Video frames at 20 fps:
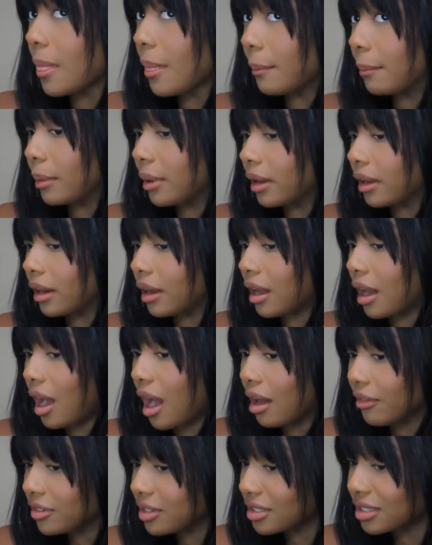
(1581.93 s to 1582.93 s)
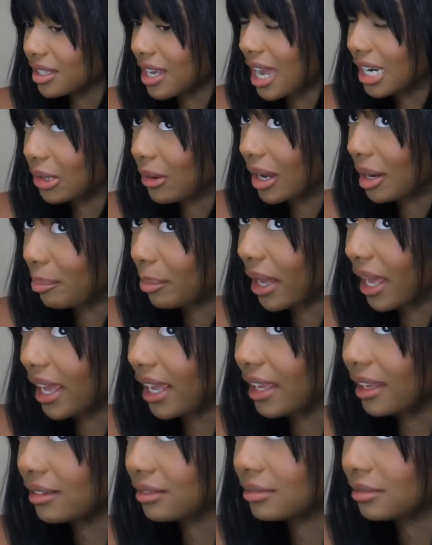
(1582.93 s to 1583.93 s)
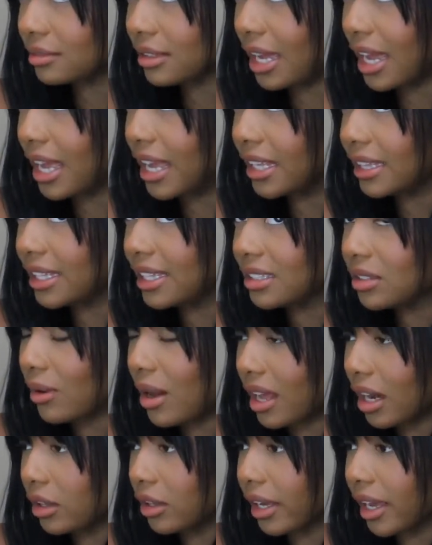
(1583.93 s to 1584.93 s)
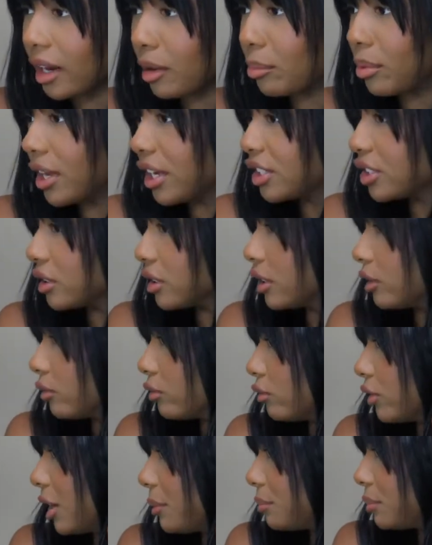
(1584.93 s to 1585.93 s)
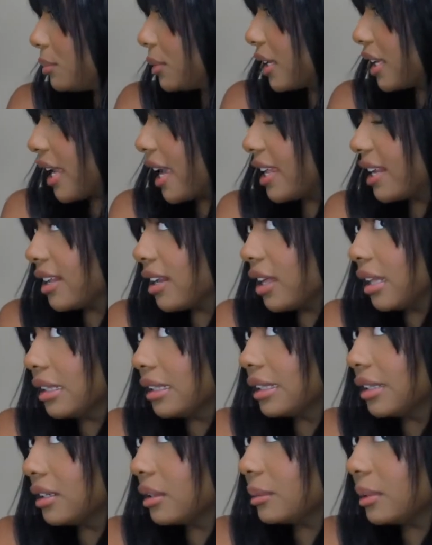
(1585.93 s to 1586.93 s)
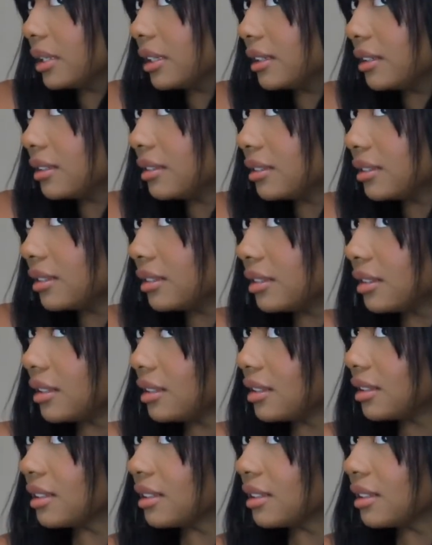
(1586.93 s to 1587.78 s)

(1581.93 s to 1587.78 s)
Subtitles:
But obviously, I know how to paint. I at least know how to look at a picture and replicate it a little bit